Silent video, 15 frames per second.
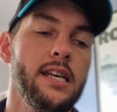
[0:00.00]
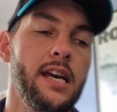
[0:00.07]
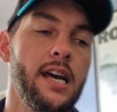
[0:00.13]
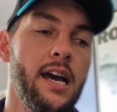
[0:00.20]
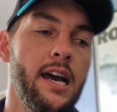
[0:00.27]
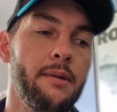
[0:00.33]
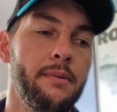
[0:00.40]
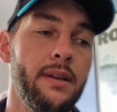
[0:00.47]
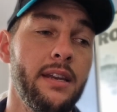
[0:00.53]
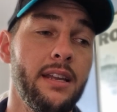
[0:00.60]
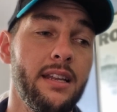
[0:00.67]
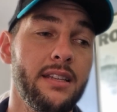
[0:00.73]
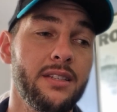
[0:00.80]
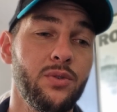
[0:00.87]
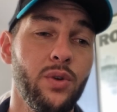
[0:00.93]
and
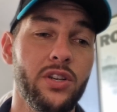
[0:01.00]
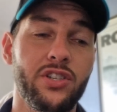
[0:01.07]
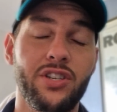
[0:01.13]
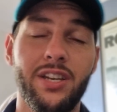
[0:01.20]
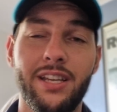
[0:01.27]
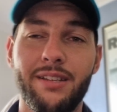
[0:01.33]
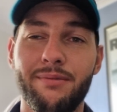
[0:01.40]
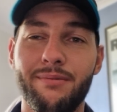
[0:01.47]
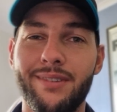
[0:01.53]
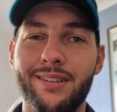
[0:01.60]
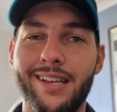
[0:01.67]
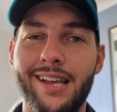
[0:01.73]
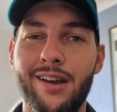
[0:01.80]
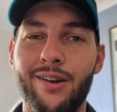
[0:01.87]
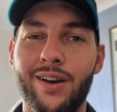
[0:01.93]
then it's questioning
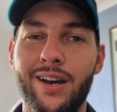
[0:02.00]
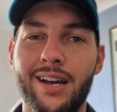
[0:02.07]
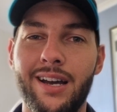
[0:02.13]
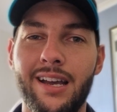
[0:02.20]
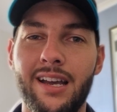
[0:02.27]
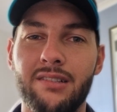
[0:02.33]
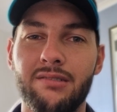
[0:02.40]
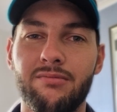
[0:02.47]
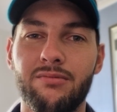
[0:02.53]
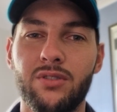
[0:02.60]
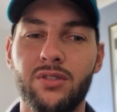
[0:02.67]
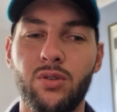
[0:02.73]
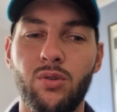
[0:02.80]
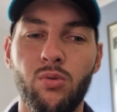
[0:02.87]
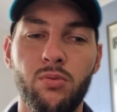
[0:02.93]
our
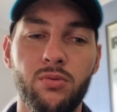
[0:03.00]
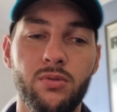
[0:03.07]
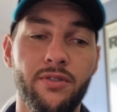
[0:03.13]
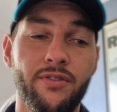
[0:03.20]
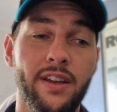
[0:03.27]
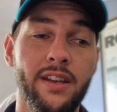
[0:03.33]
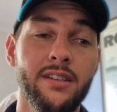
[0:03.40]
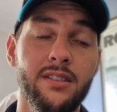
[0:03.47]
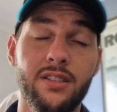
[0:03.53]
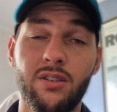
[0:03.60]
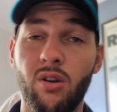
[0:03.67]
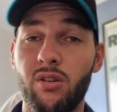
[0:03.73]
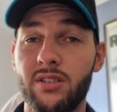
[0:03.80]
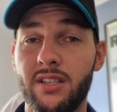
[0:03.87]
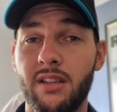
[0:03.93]
tall defender
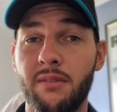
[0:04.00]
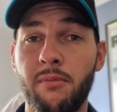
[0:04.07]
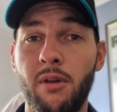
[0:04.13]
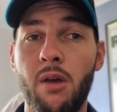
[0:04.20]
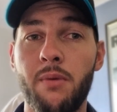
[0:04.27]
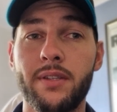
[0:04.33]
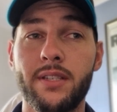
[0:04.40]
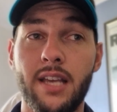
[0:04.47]
stocks at the moment.